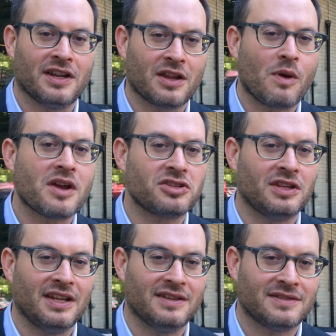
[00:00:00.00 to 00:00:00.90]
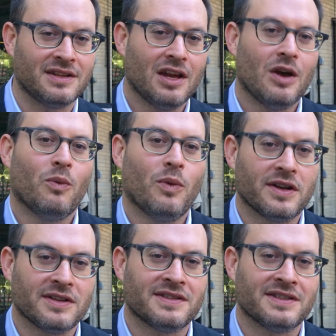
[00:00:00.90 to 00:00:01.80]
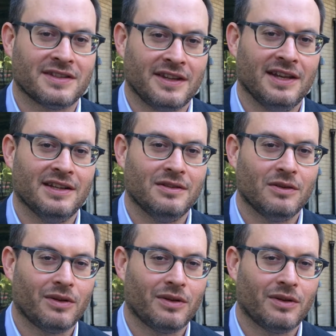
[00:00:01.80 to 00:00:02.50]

And the question is, where does this lead?